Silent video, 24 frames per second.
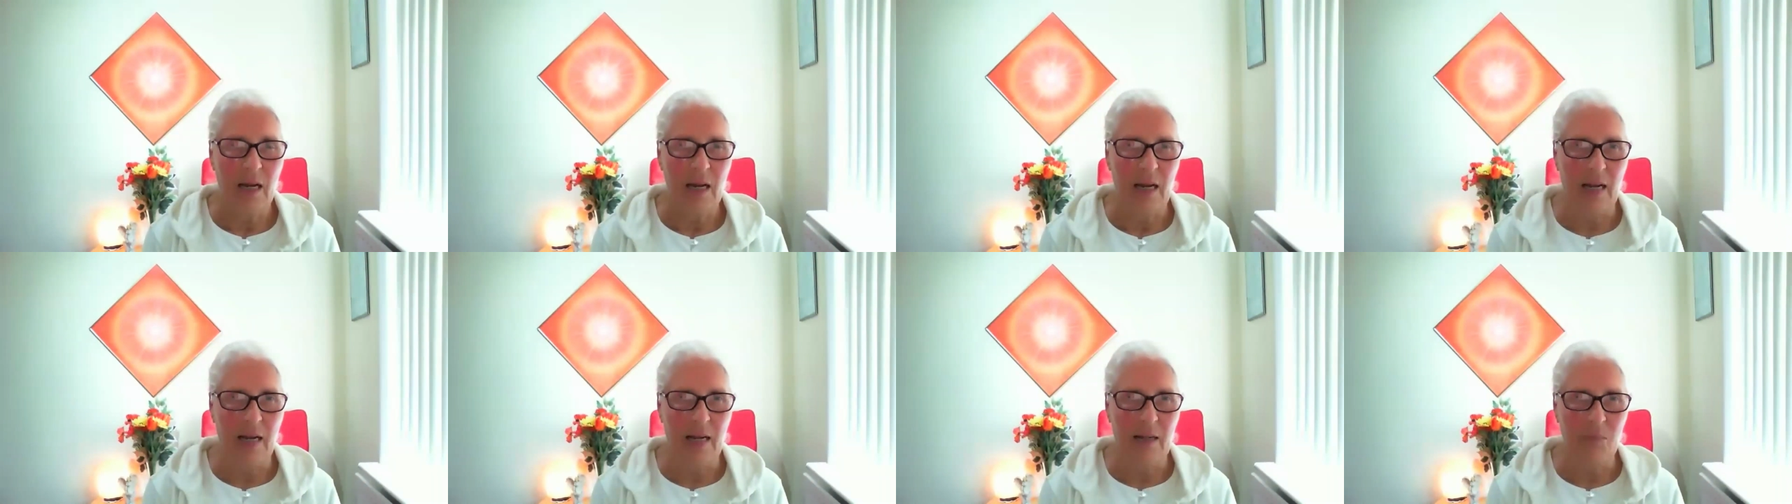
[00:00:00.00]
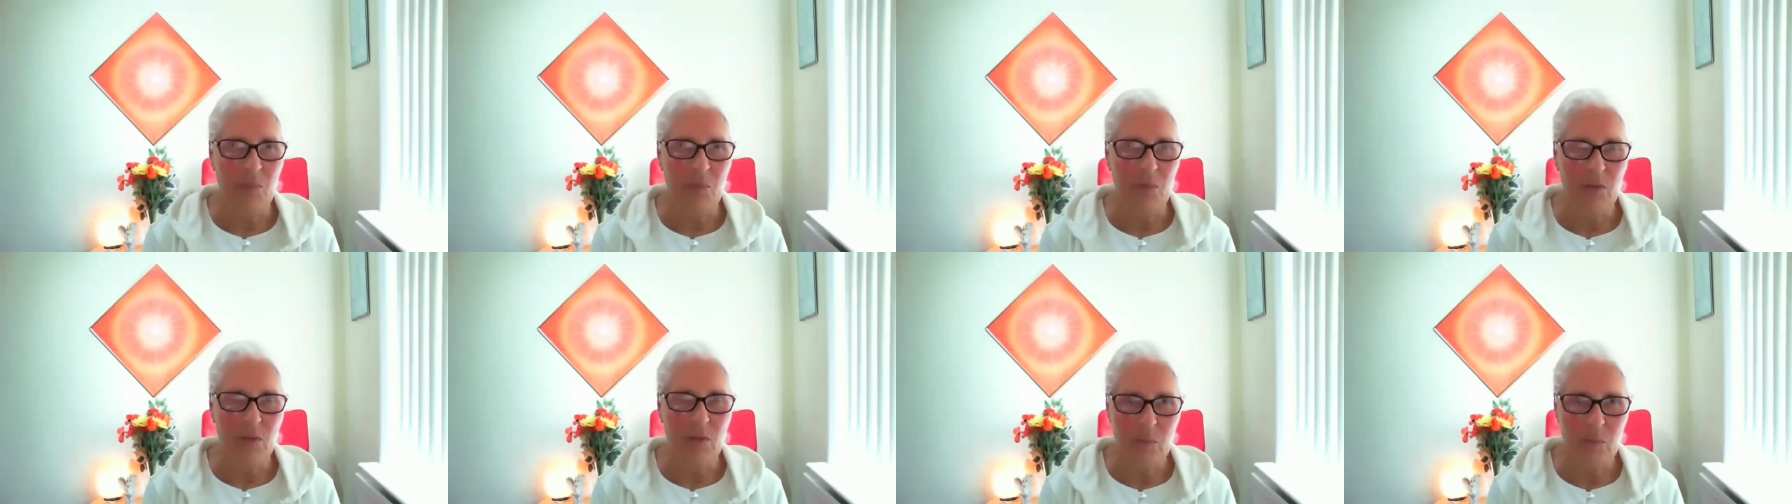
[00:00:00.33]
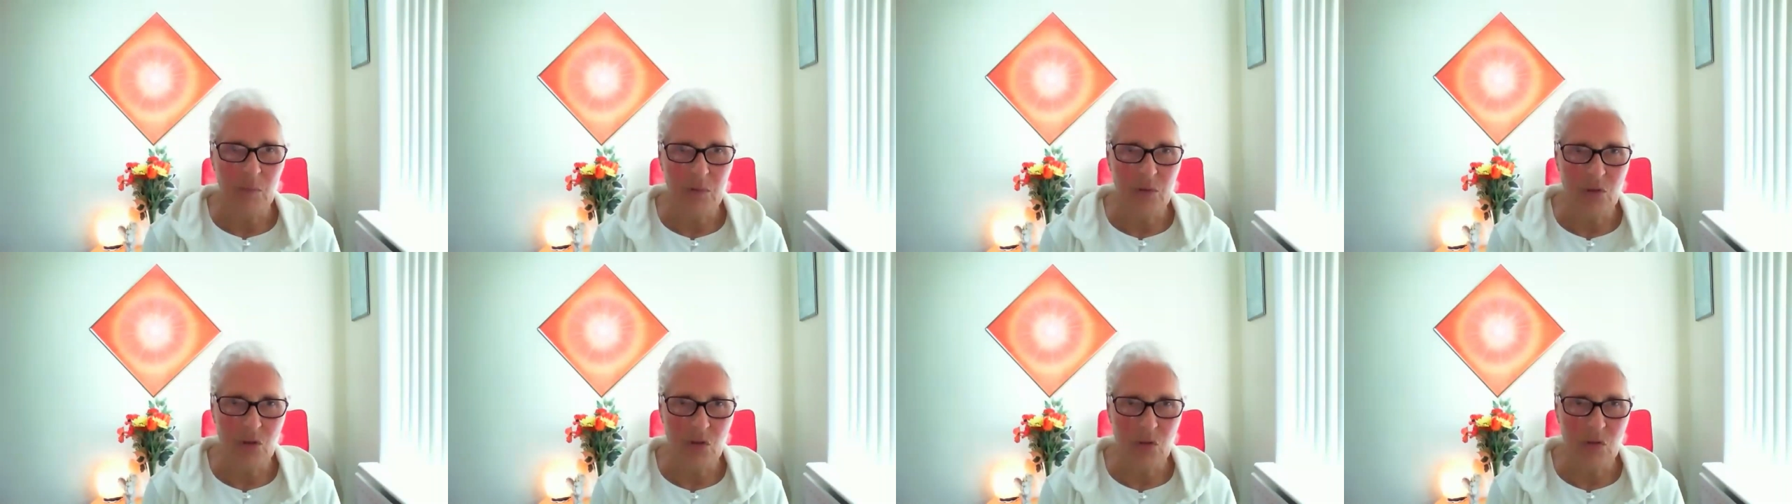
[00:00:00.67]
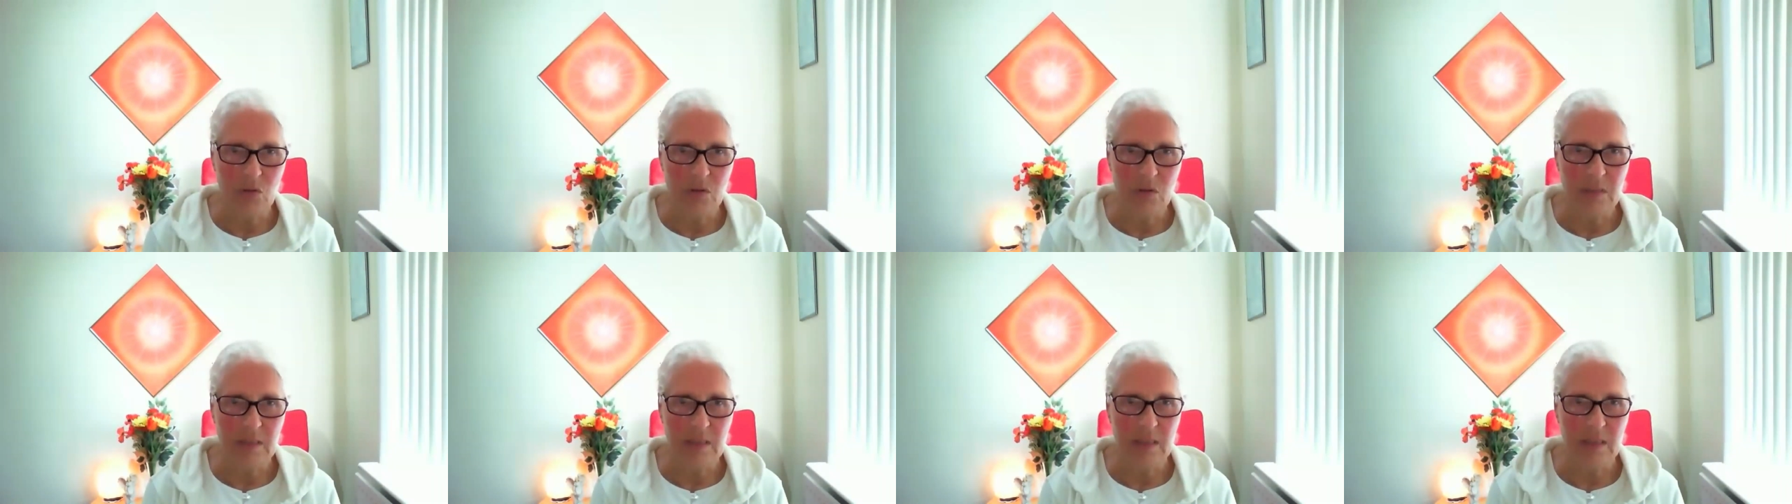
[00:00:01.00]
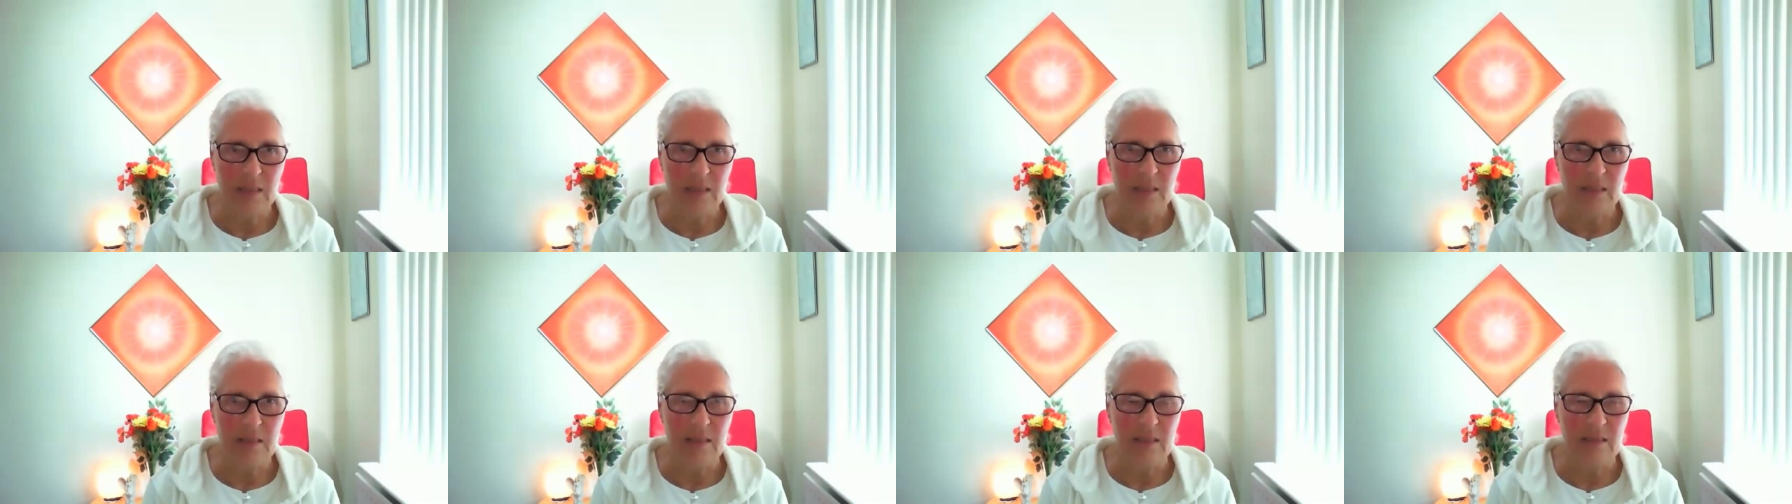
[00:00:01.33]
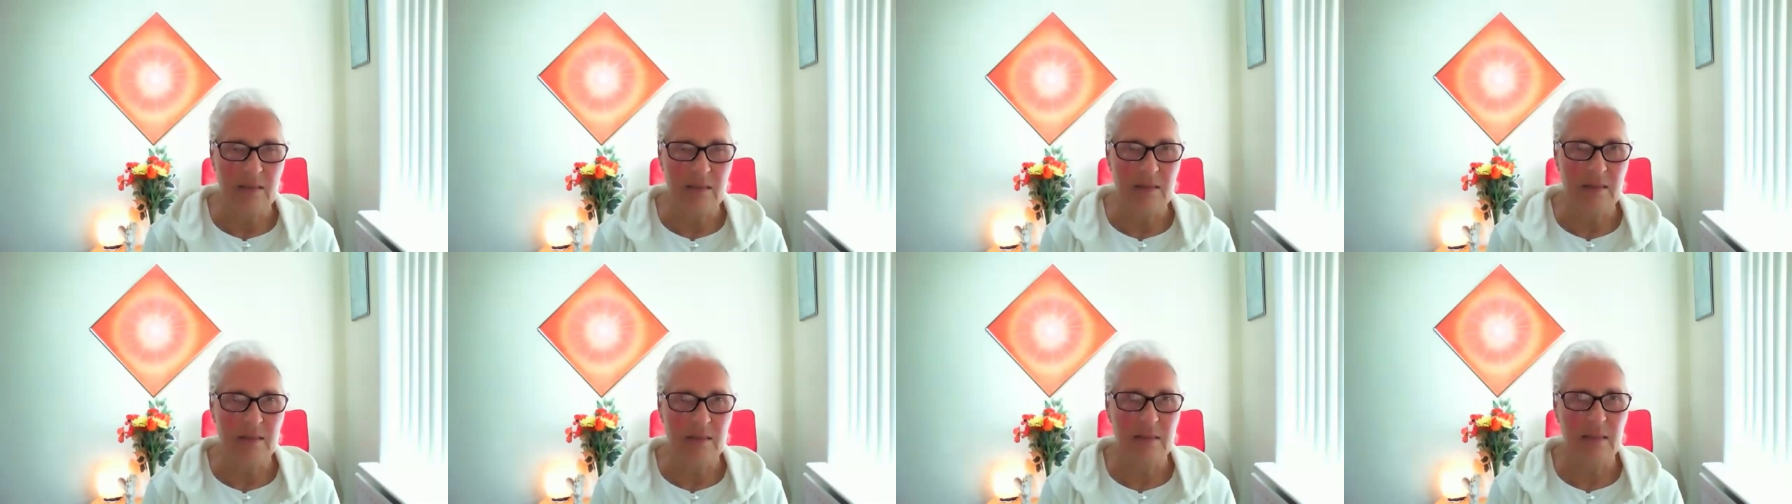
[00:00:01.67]
And with that maturity,
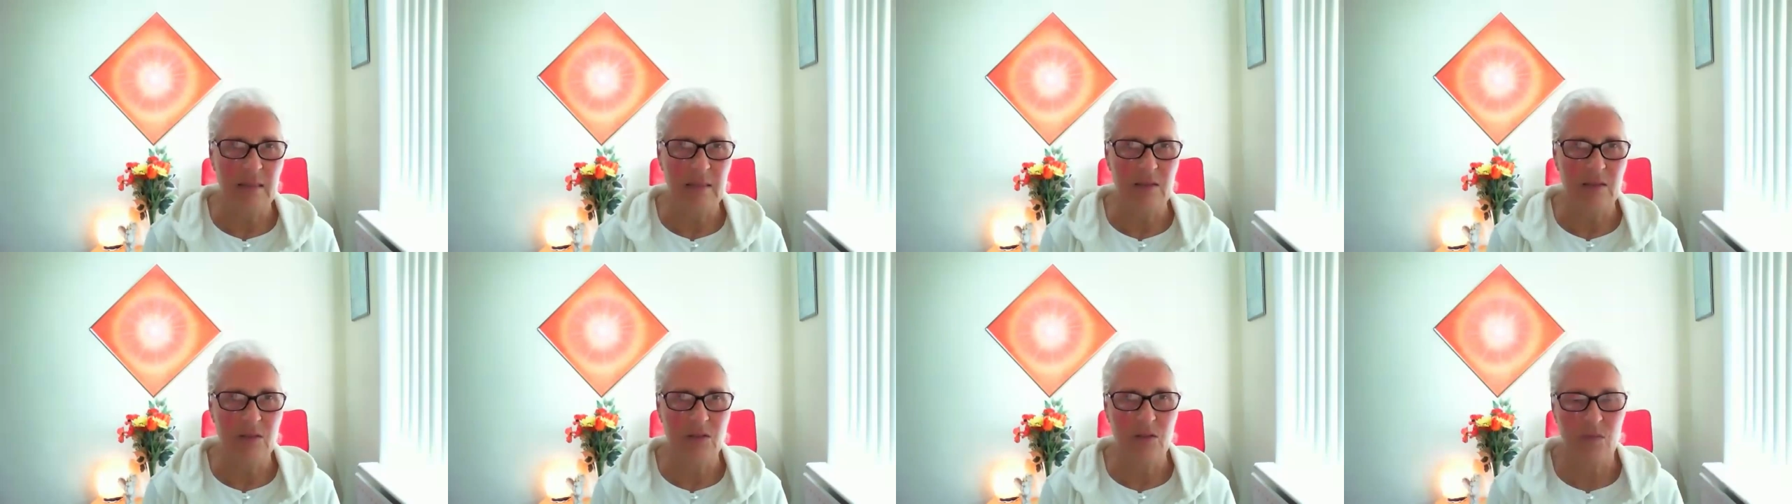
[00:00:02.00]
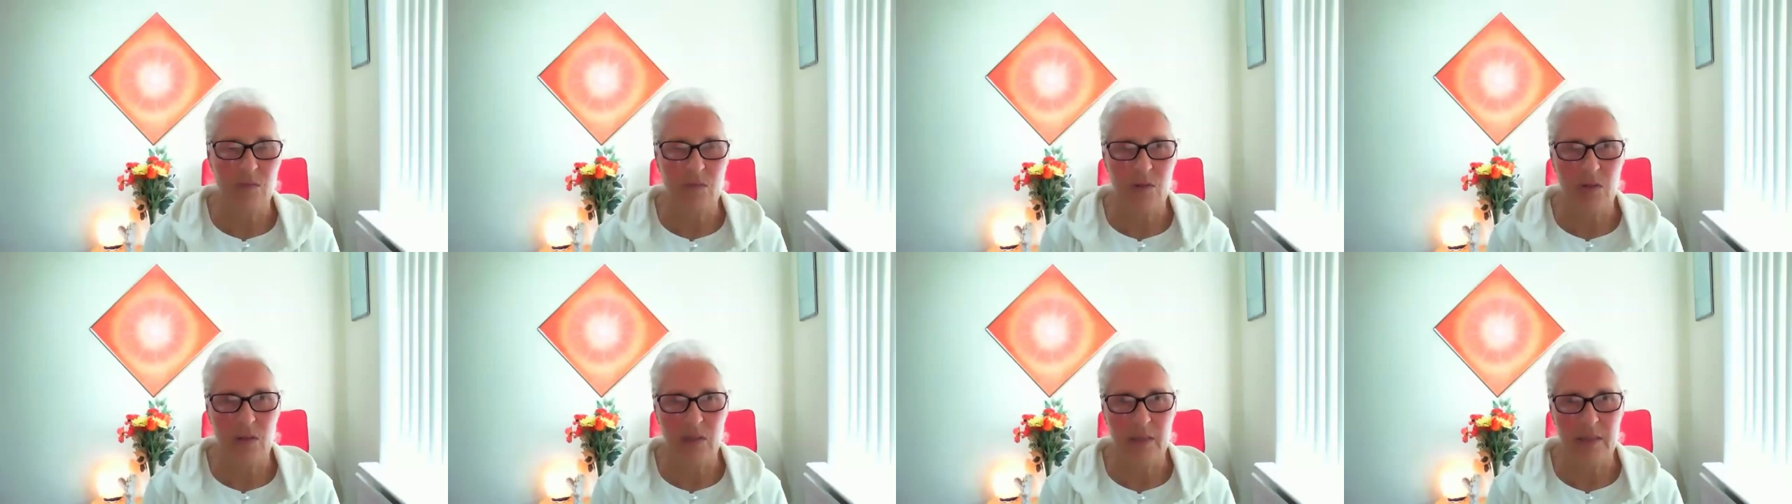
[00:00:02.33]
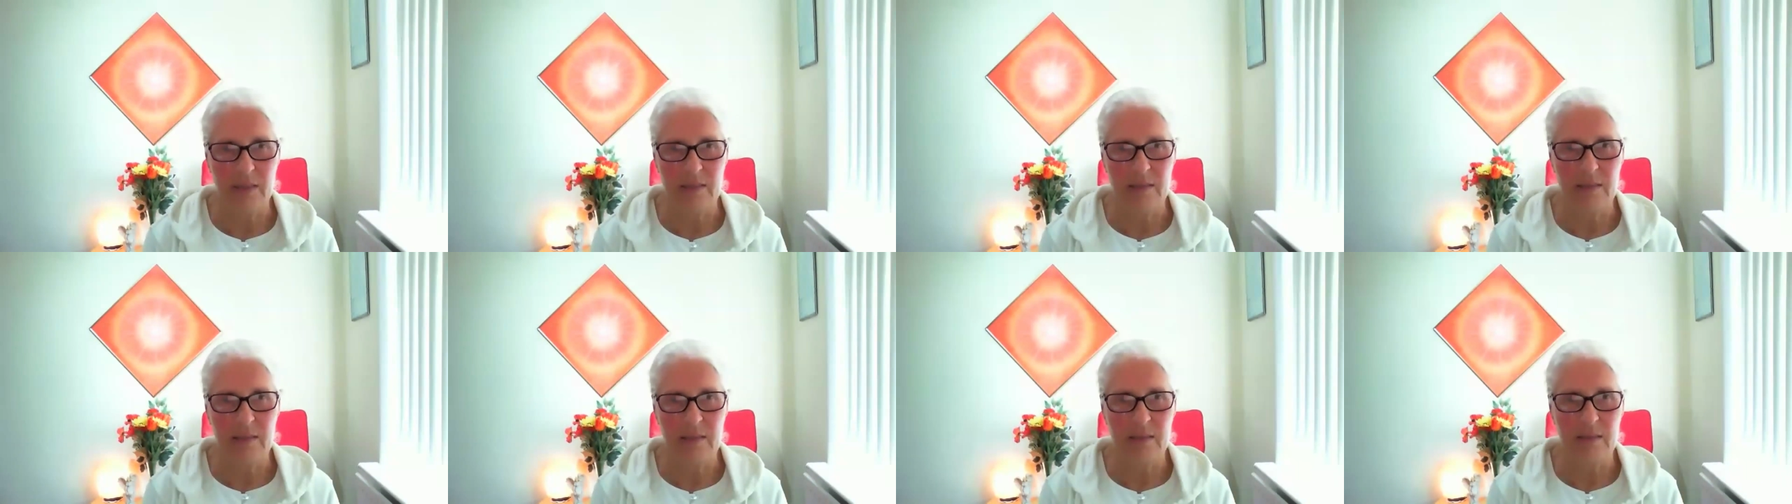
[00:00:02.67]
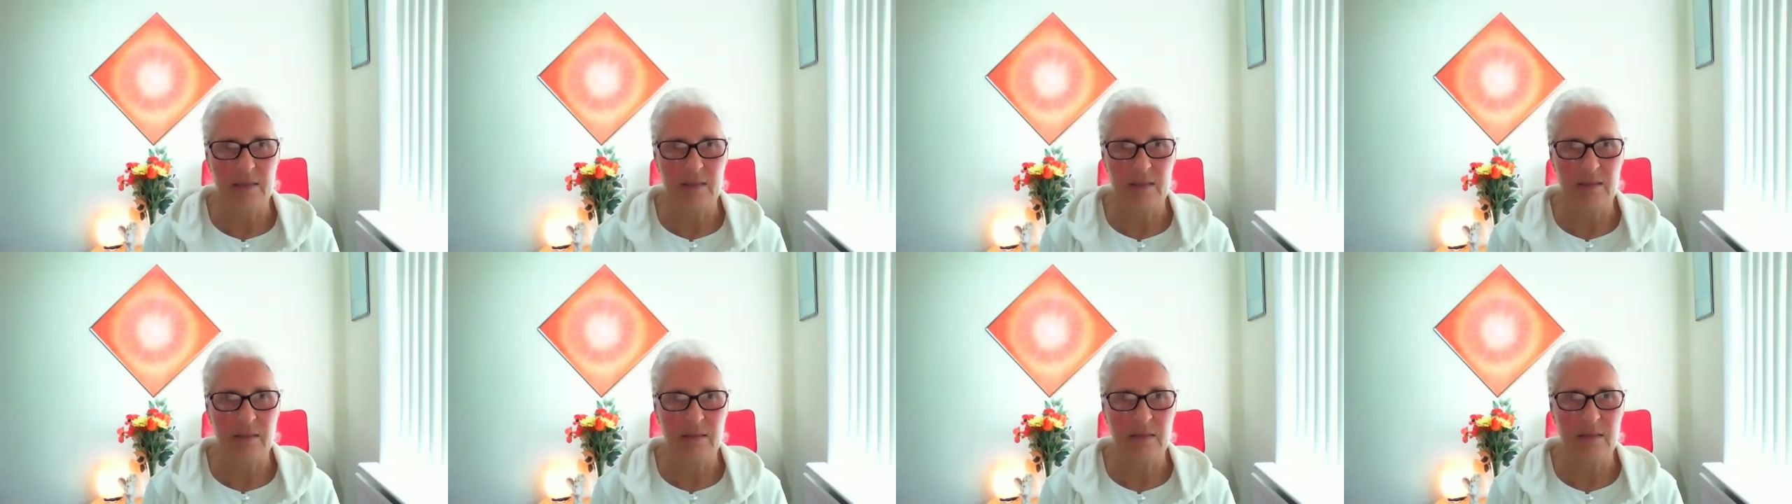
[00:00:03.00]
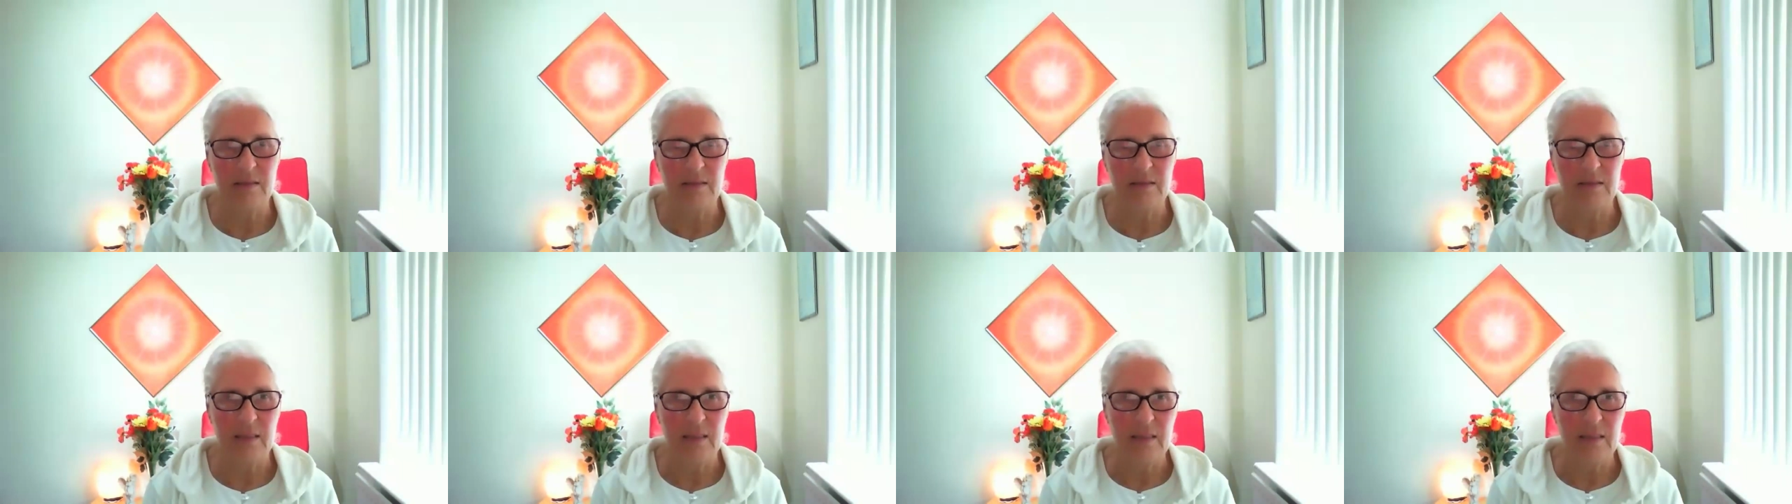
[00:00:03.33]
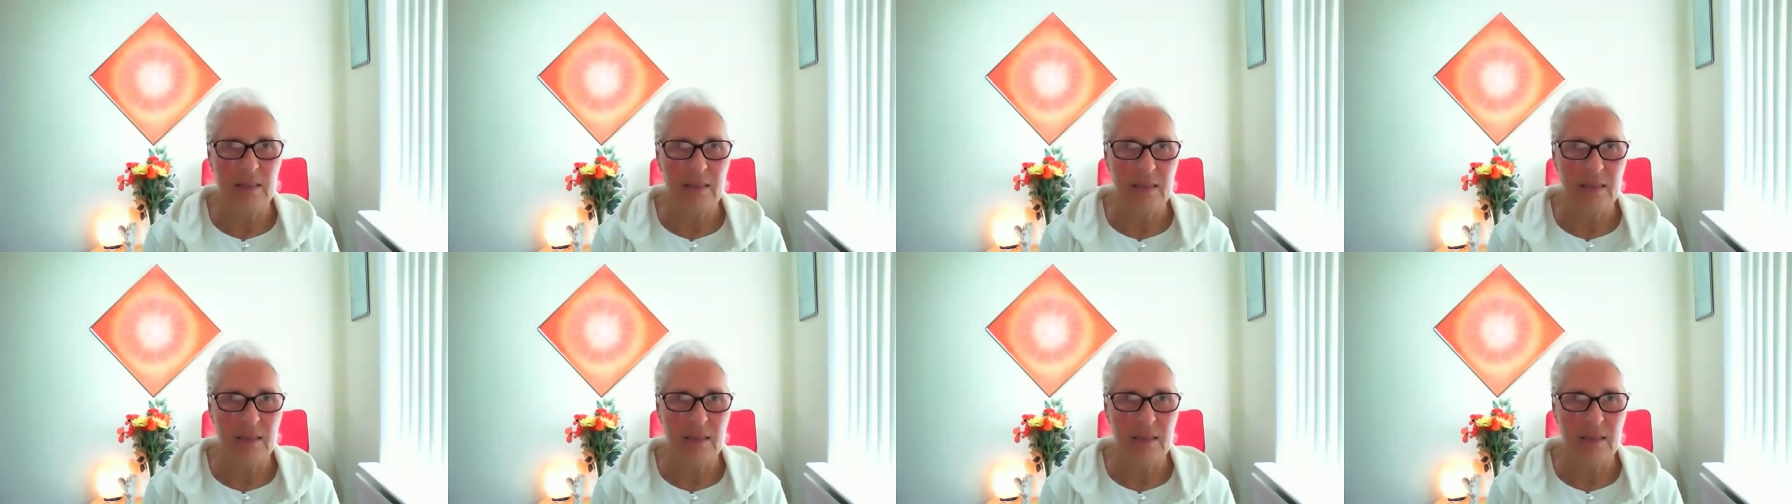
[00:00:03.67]
there's a sense of lightness,